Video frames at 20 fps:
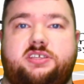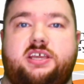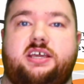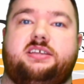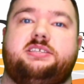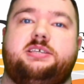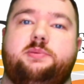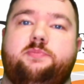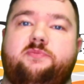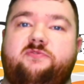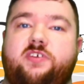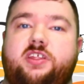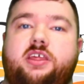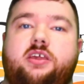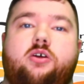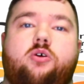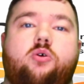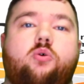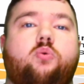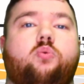Tech Tip
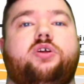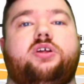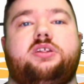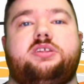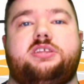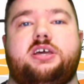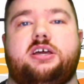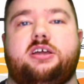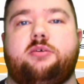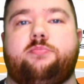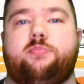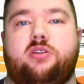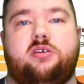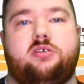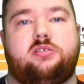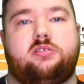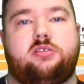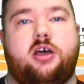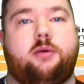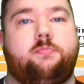video, we're going to talk about
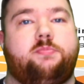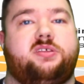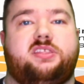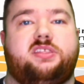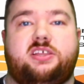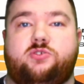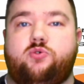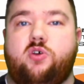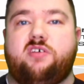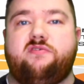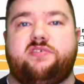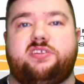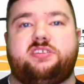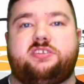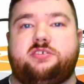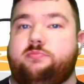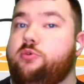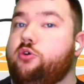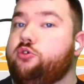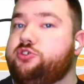a topic that's relevant
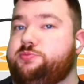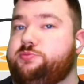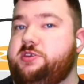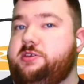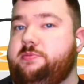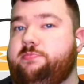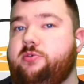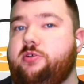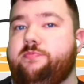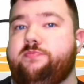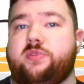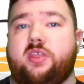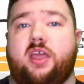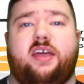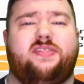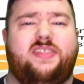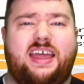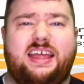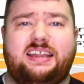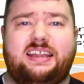to most people,
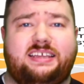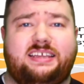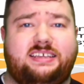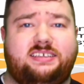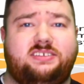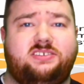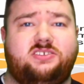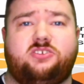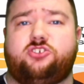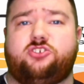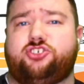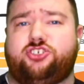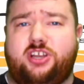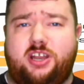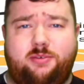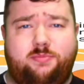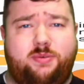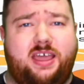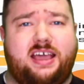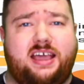and that is, should
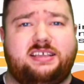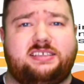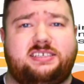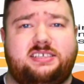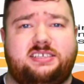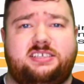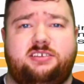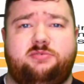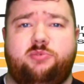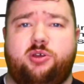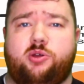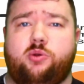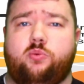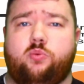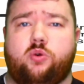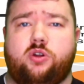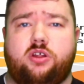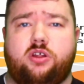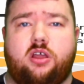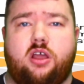I be accessing
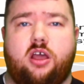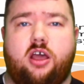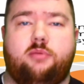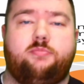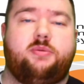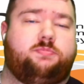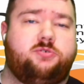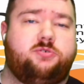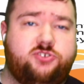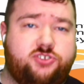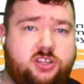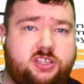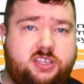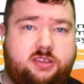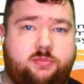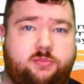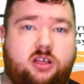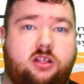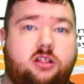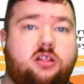my personal
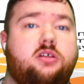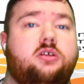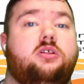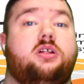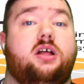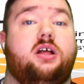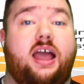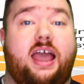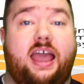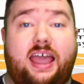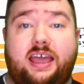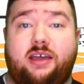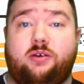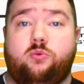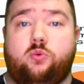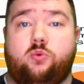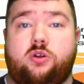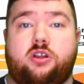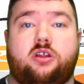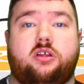email
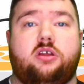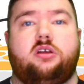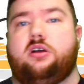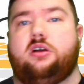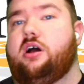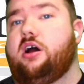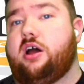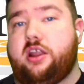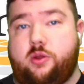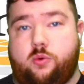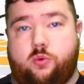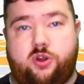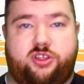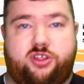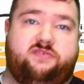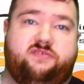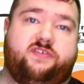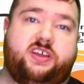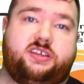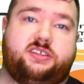at work on a
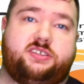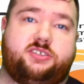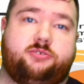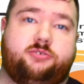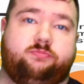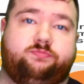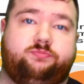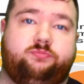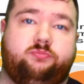work device?